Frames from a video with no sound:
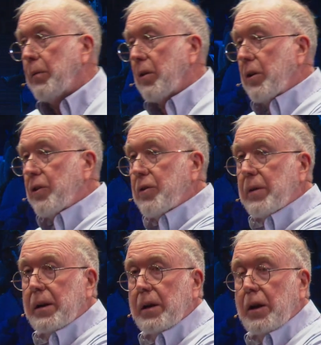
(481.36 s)
now we're going to
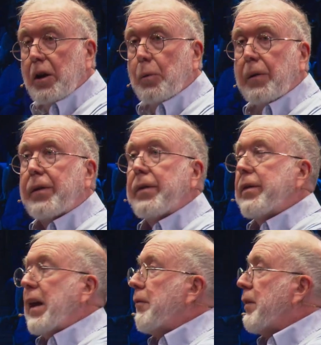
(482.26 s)
do it with
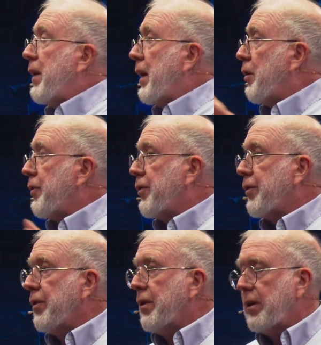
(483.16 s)
everything
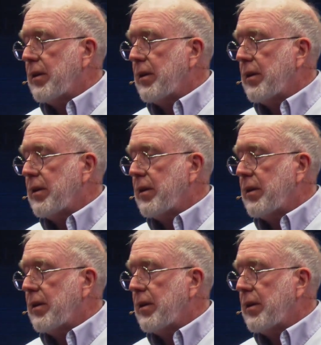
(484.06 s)
else.